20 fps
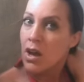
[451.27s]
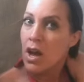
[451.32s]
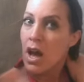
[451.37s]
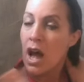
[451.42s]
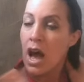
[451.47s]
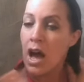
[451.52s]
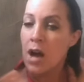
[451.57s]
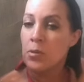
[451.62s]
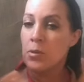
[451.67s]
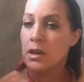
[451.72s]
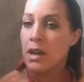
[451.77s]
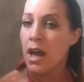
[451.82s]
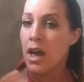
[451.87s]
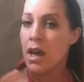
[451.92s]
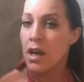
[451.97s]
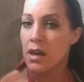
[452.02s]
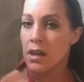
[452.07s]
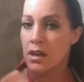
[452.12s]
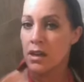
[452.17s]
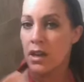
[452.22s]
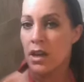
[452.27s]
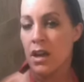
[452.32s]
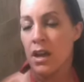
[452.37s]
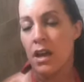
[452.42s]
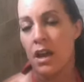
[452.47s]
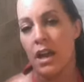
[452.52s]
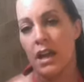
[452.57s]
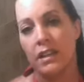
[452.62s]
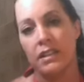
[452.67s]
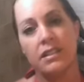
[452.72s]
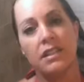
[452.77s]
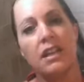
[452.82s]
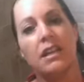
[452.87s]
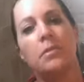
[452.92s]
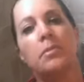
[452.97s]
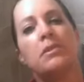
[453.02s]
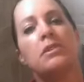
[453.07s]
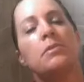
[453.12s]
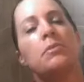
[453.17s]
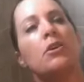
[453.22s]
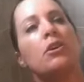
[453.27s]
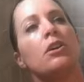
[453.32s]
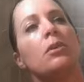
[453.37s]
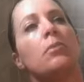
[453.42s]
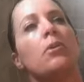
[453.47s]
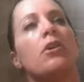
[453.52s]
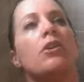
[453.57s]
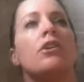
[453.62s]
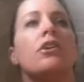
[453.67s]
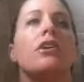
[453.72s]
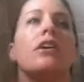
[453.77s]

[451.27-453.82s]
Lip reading: I went ahead and signed up as a market partner.